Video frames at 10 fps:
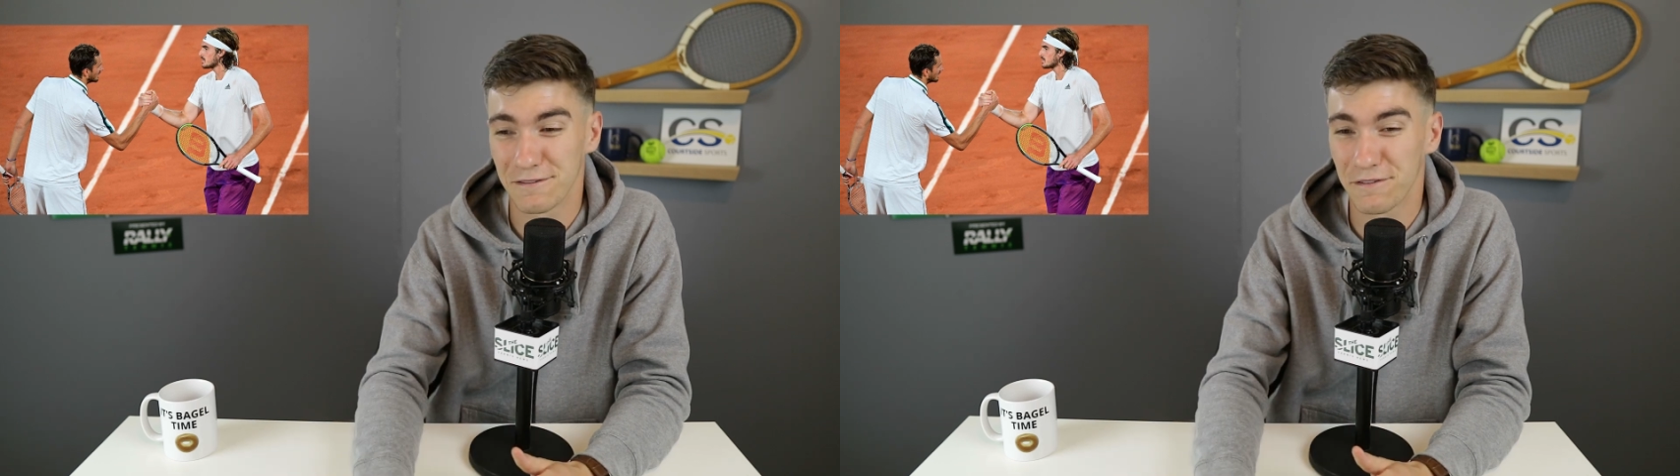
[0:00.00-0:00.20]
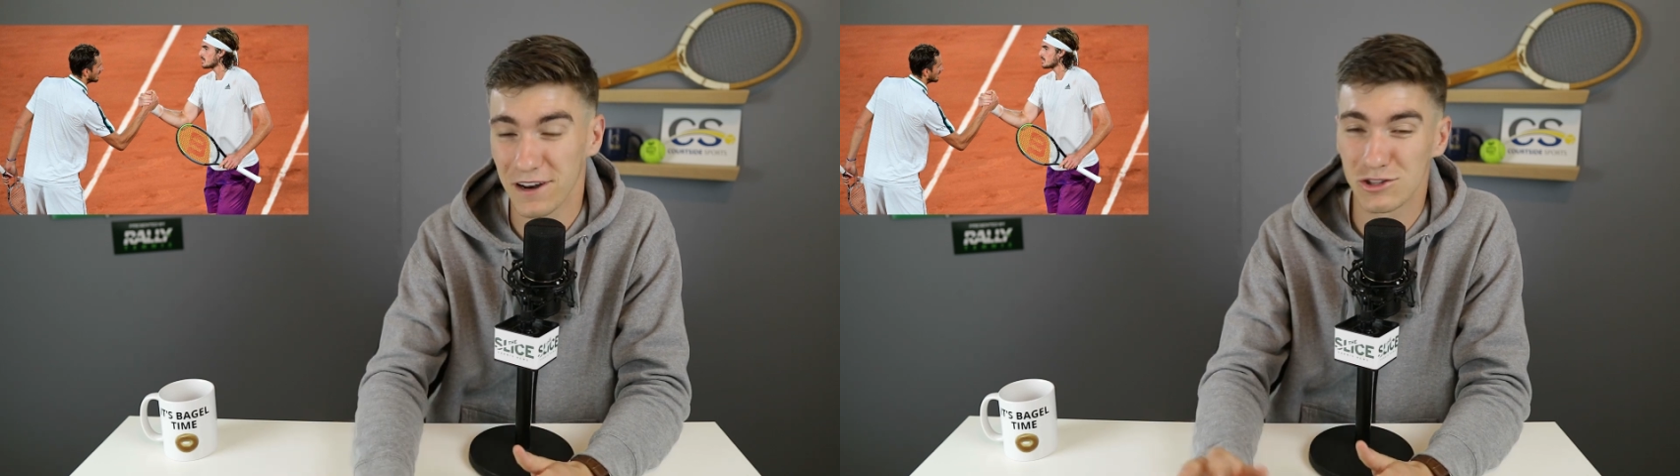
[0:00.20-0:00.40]

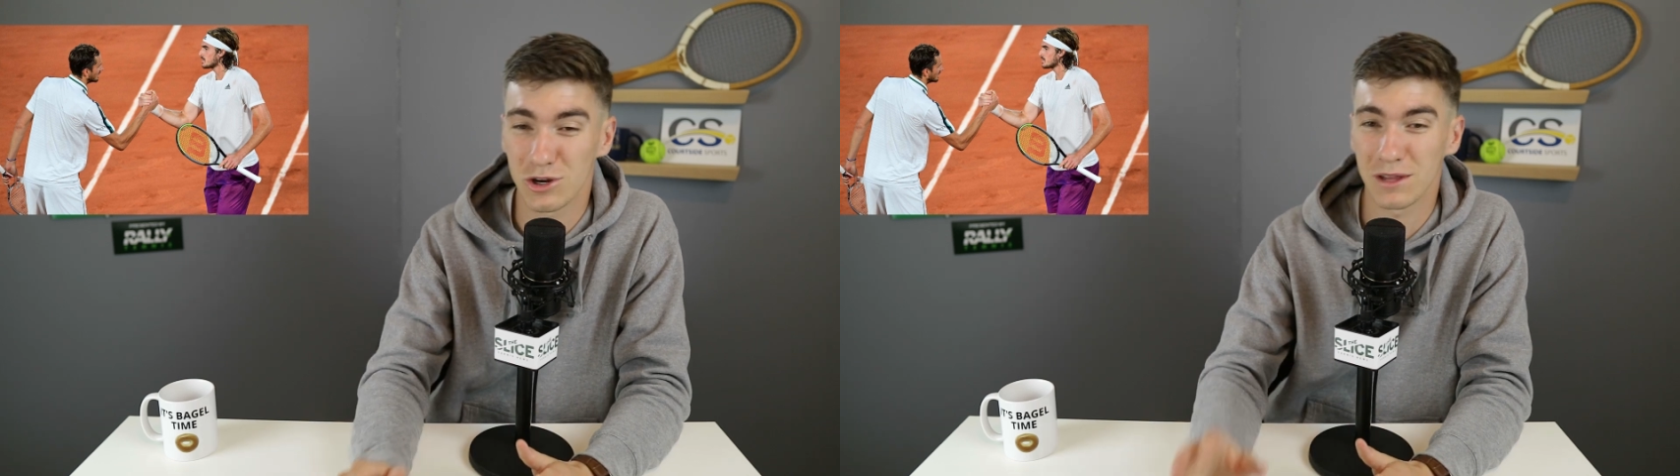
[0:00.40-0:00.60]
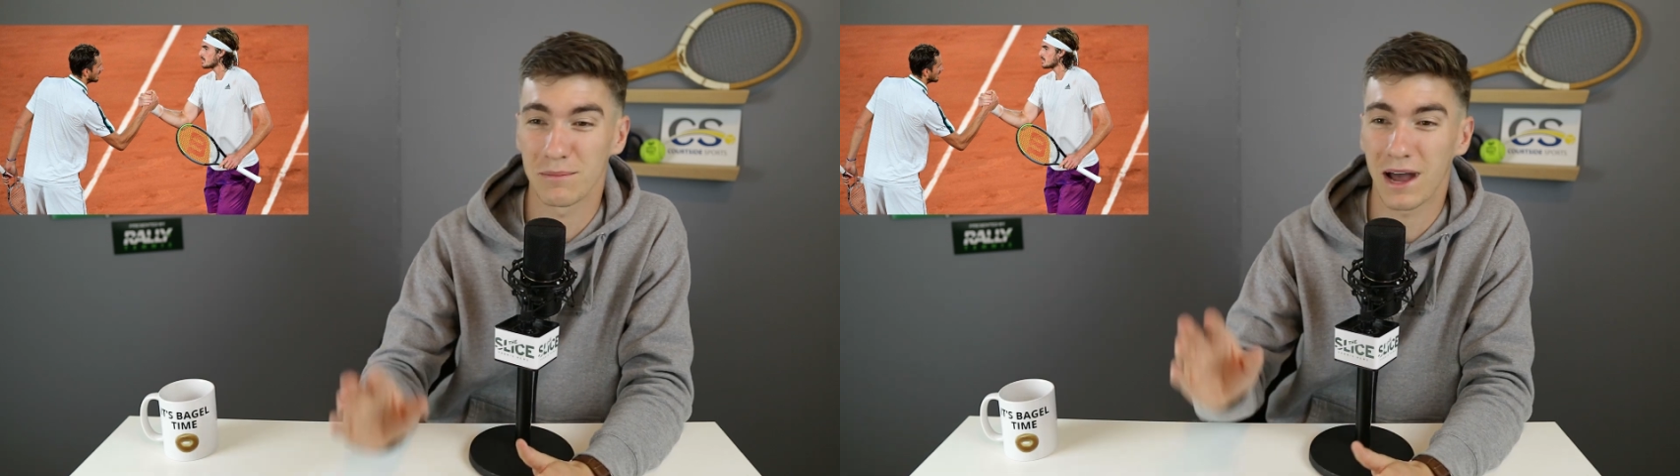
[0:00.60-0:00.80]
Funny,
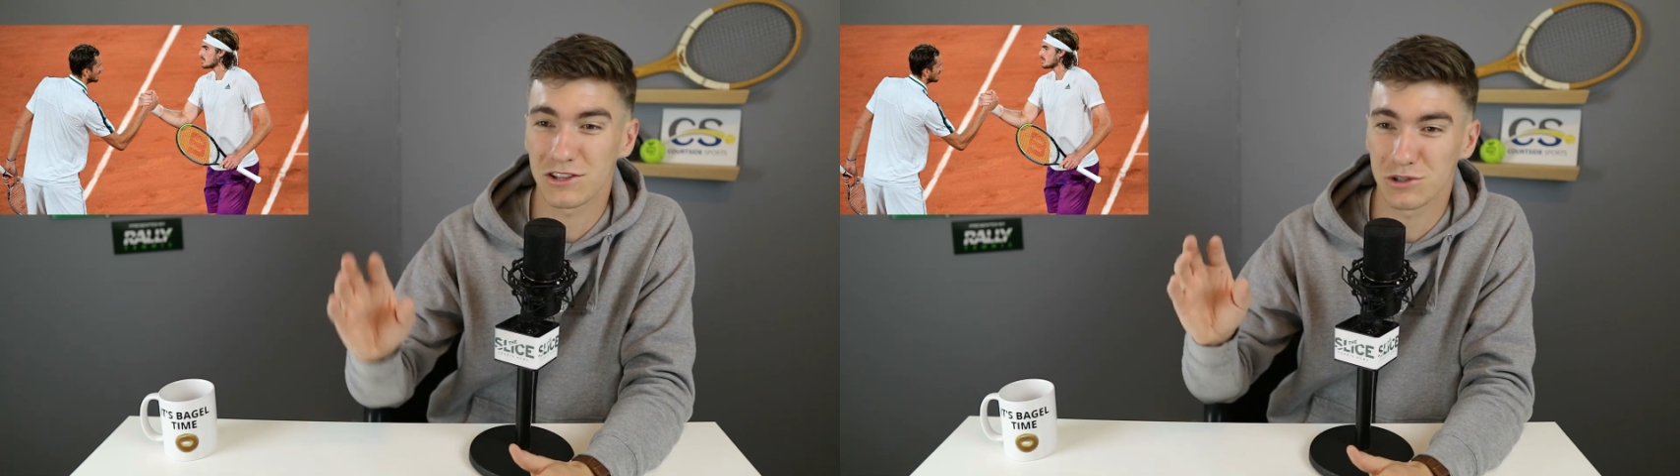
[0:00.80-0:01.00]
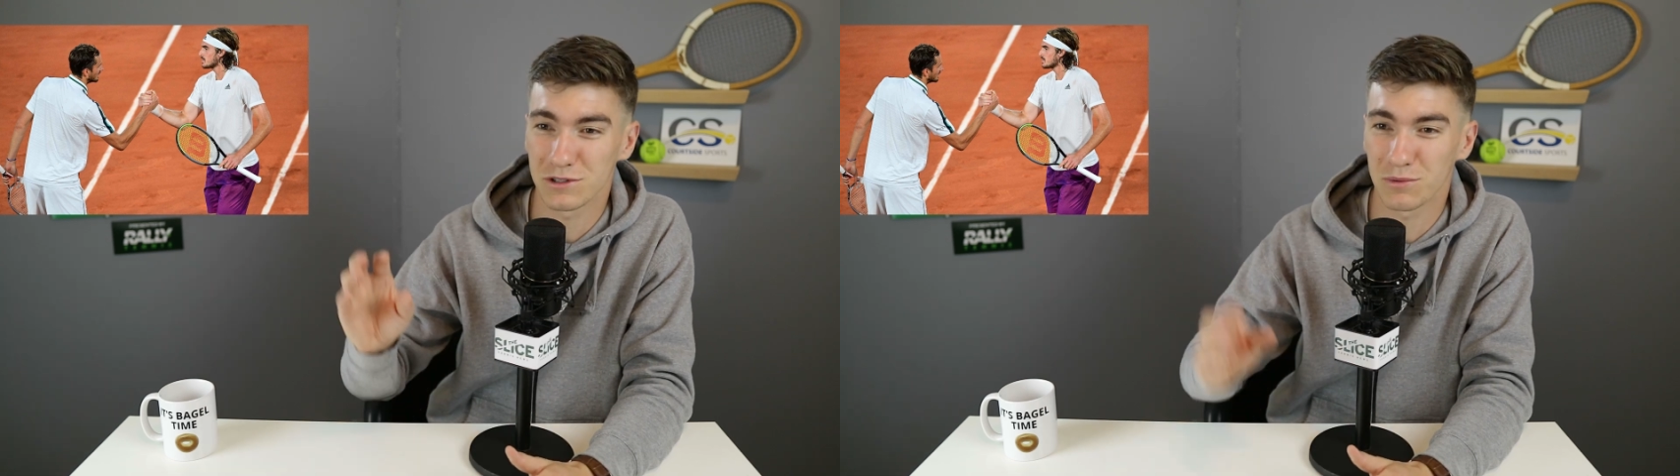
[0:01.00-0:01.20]
during the
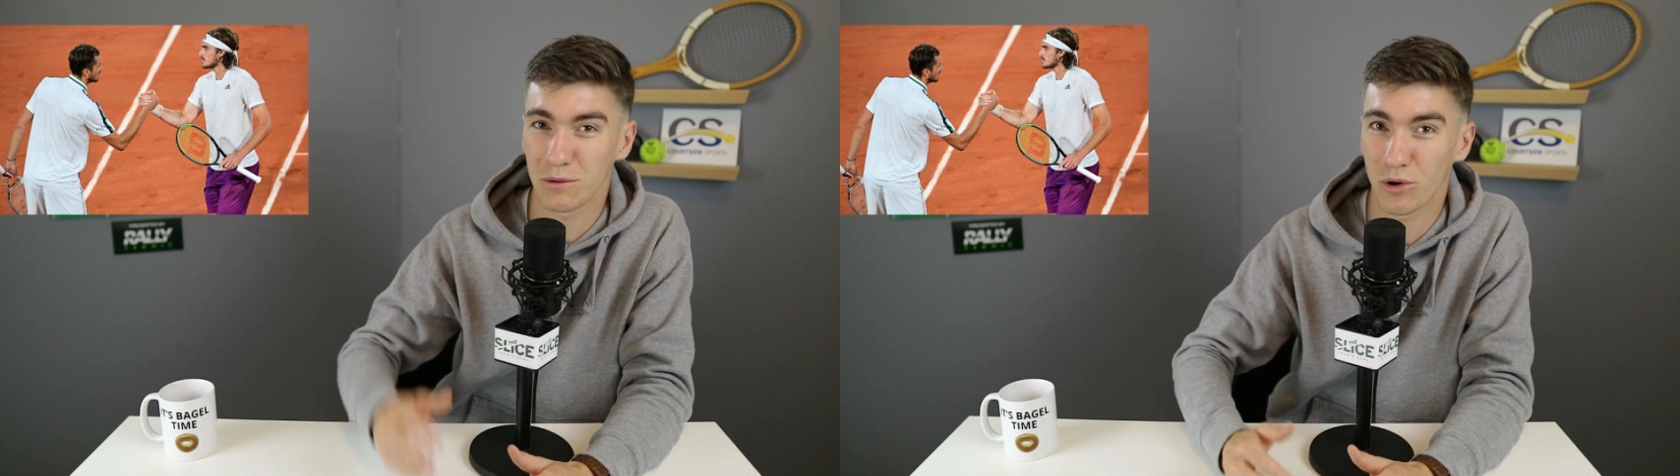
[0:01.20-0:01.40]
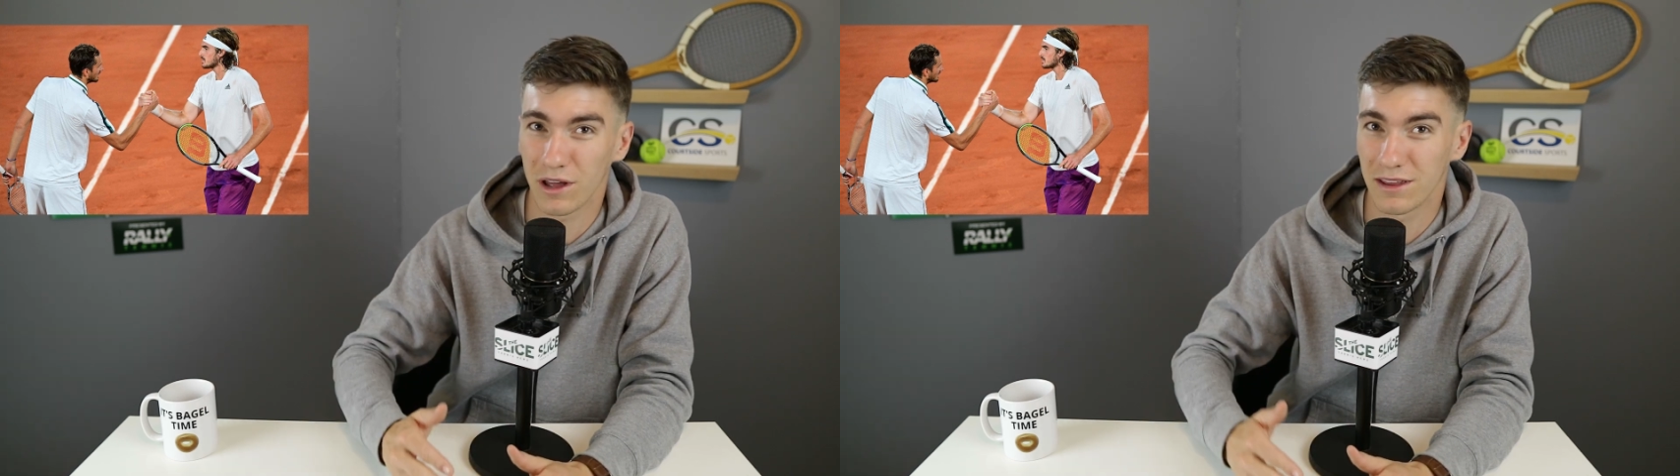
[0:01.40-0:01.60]
match, there was
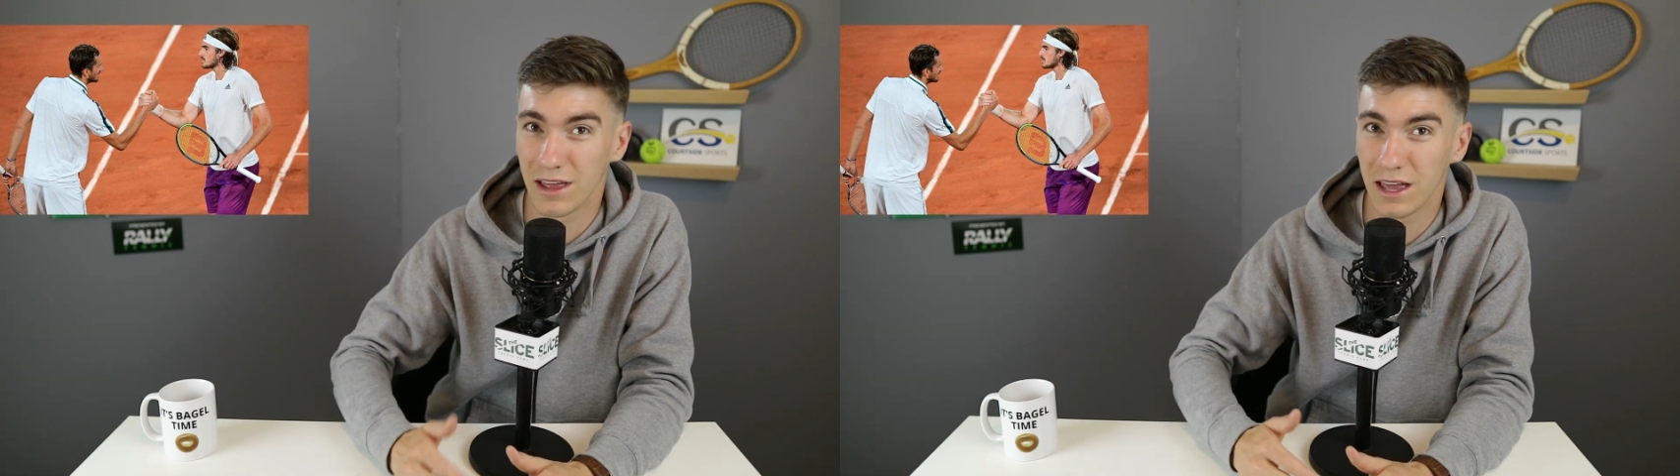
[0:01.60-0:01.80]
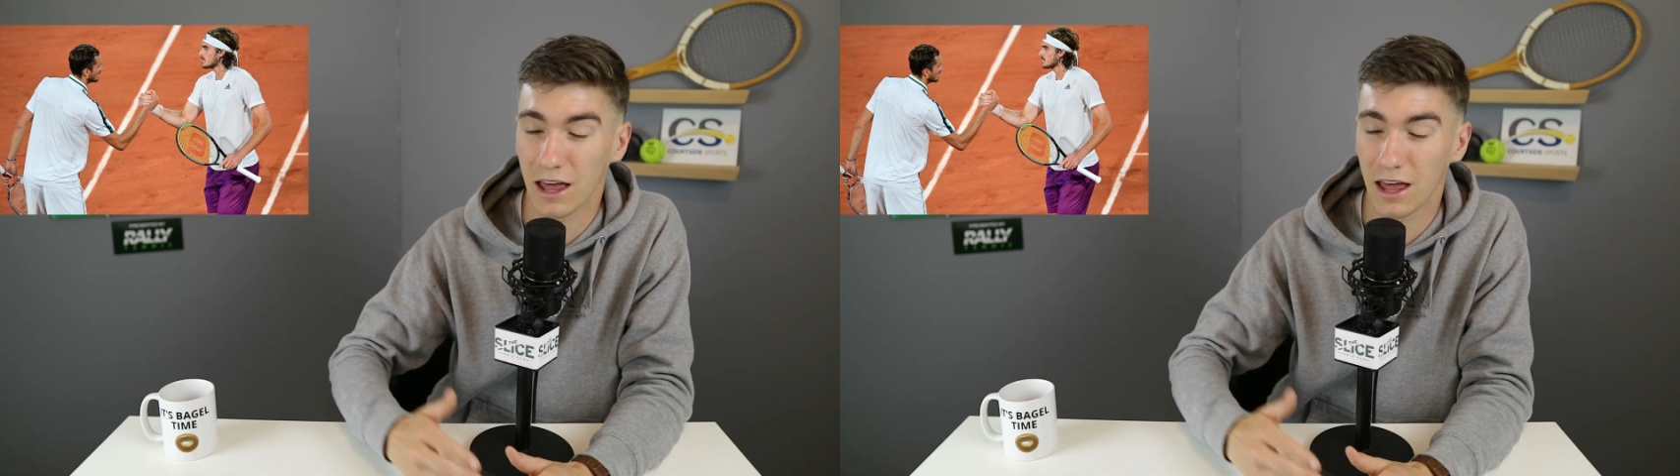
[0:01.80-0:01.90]
one point,